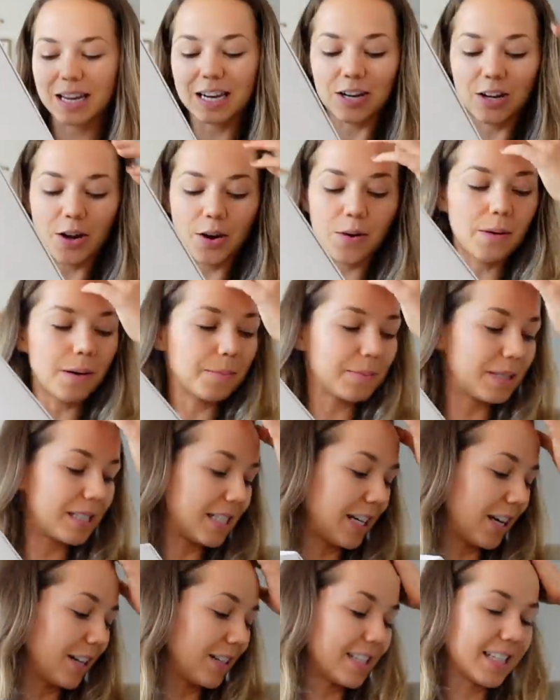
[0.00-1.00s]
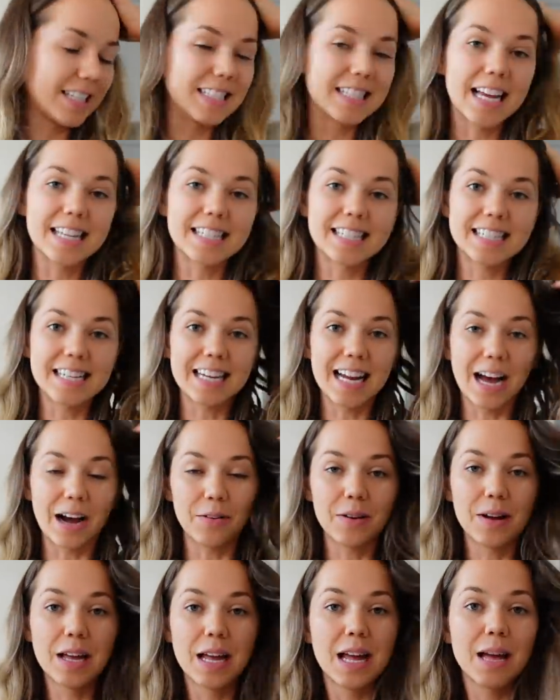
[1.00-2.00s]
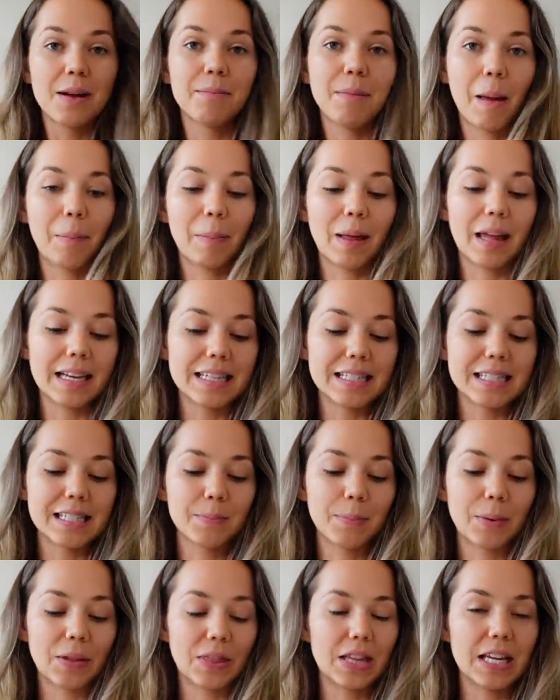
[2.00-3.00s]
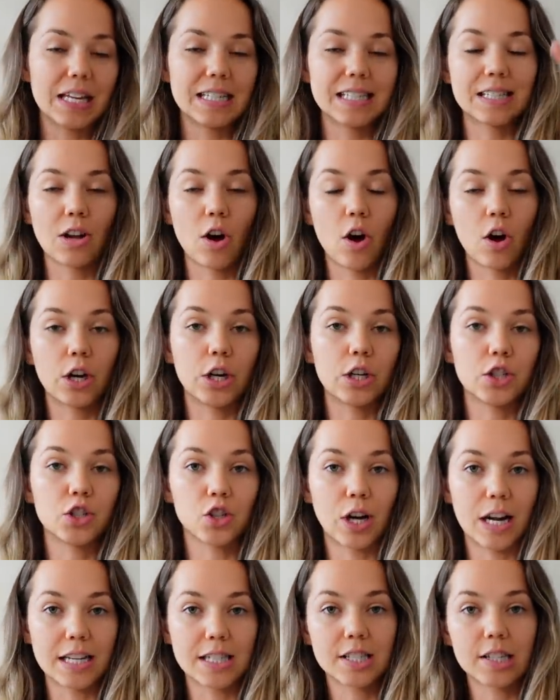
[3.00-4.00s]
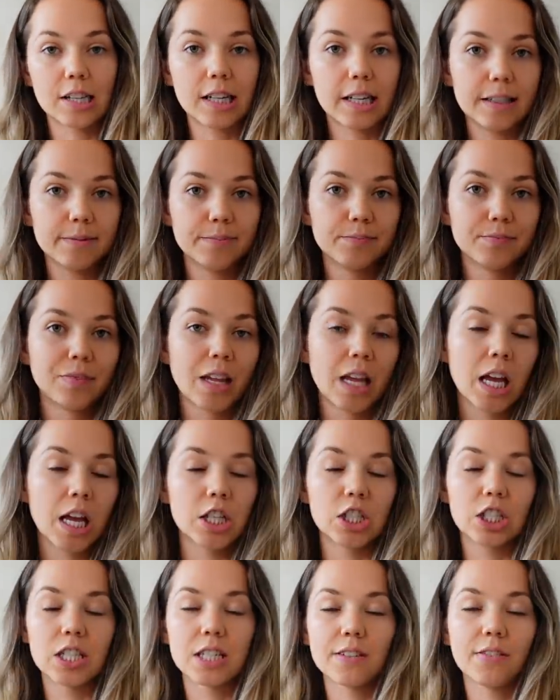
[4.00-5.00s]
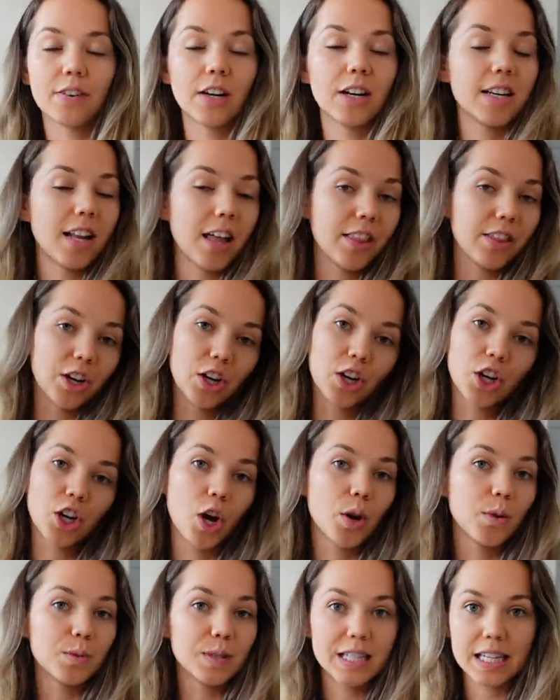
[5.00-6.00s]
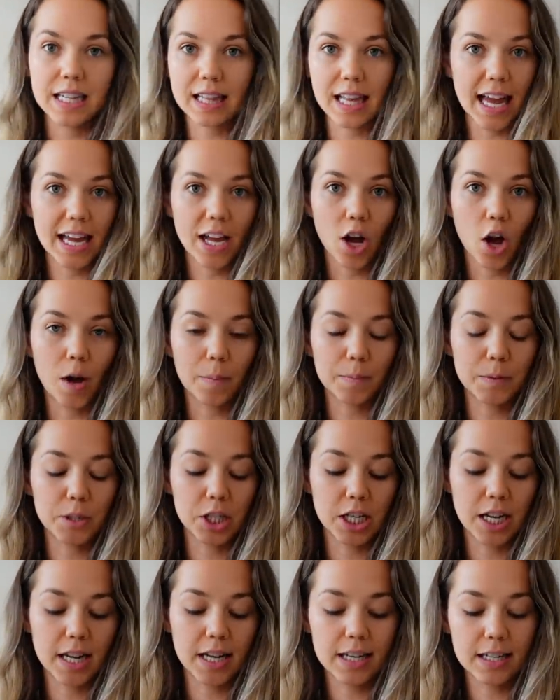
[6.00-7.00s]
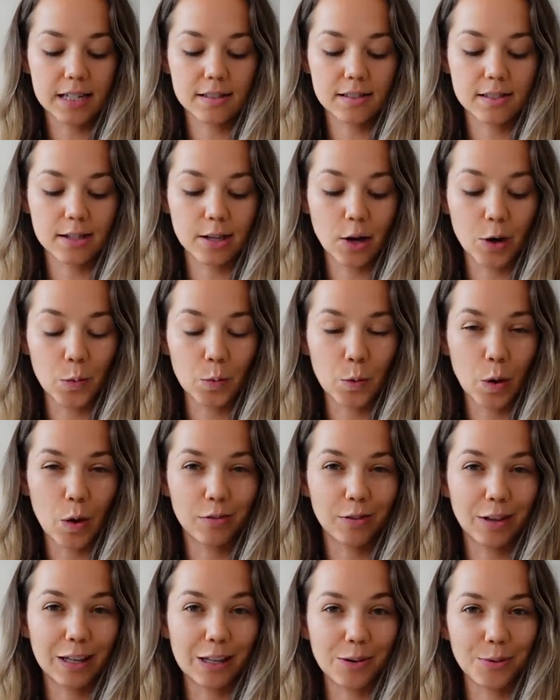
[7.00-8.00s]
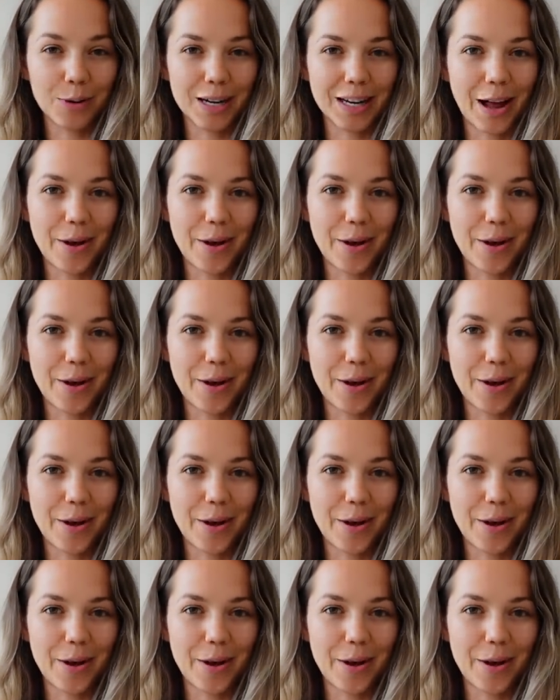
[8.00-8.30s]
can go upstairs and test it out. My plan is to put this on our dresser just for another cozy light option. So hopefully it'll work